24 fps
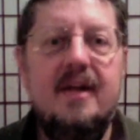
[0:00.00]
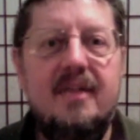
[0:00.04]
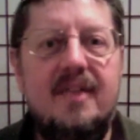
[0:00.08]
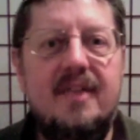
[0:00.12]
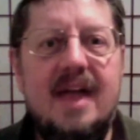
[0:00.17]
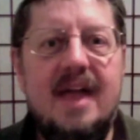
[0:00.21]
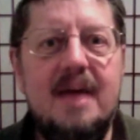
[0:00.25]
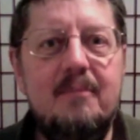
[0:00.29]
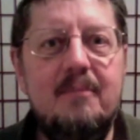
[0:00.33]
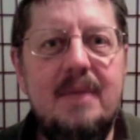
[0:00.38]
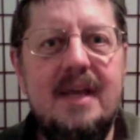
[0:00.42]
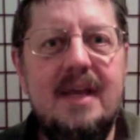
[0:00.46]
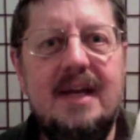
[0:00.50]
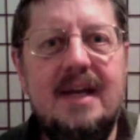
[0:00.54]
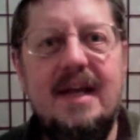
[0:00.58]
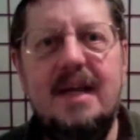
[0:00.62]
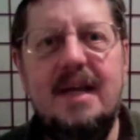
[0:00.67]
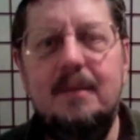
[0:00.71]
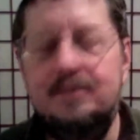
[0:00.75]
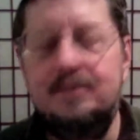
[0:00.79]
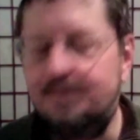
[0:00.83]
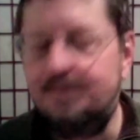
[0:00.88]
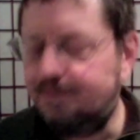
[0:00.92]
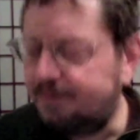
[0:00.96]
that
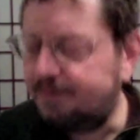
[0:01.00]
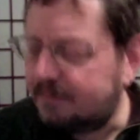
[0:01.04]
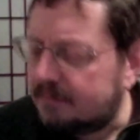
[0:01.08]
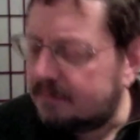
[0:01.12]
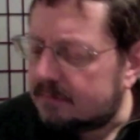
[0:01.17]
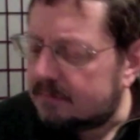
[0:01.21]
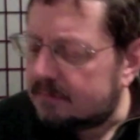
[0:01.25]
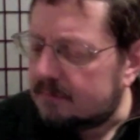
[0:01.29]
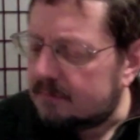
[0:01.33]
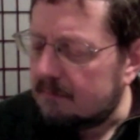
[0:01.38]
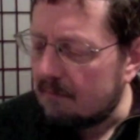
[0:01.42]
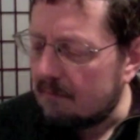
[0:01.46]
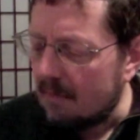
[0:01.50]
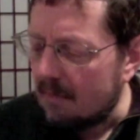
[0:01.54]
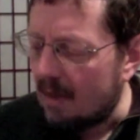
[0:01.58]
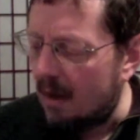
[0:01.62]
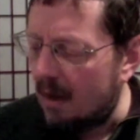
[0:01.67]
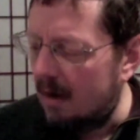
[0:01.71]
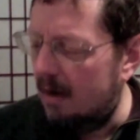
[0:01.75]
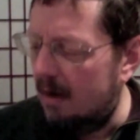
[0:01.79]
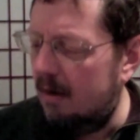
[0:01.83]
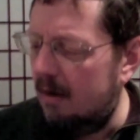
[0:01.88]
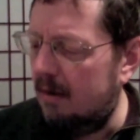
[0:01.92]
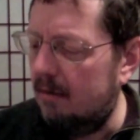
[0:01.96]
many
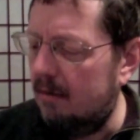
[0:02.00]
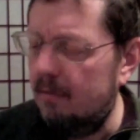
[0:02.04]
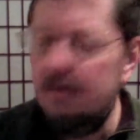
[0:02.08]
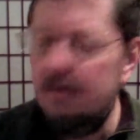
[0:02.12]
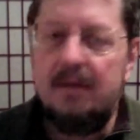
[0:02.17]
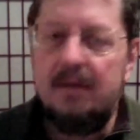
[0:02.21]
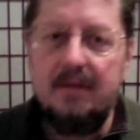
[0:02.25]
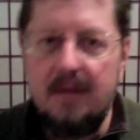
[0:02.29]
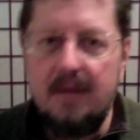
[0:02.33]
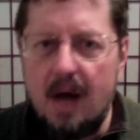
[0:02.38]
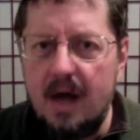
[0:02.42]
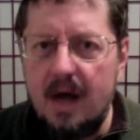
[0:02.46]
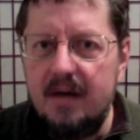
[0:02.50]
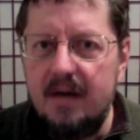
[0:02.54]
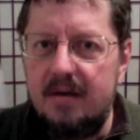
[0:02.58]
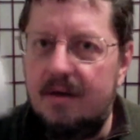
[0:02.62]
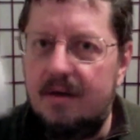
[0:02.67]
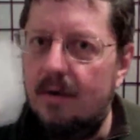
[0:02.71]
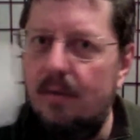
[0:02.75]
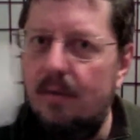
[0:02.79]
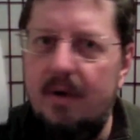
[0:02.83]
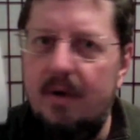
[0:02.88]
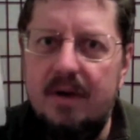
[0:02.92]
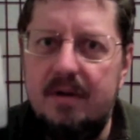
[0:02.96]
are not
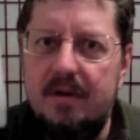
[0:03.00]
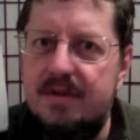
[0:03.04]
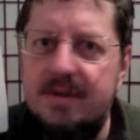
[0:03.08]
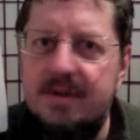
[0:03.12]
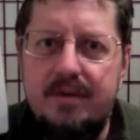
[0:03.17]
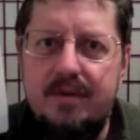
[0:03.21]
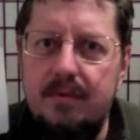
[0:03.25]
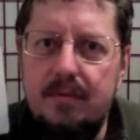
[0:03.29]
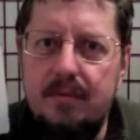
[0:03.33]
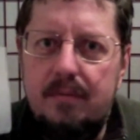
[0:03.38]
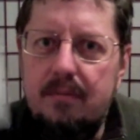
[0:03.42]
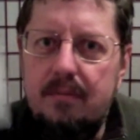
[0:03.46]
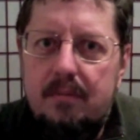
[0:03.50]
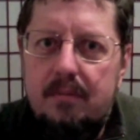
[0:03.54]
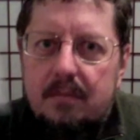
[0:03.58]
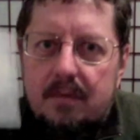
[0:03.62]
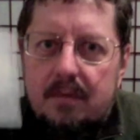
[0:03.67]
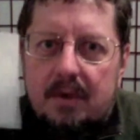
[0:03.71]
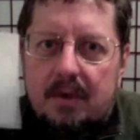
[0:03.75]
going to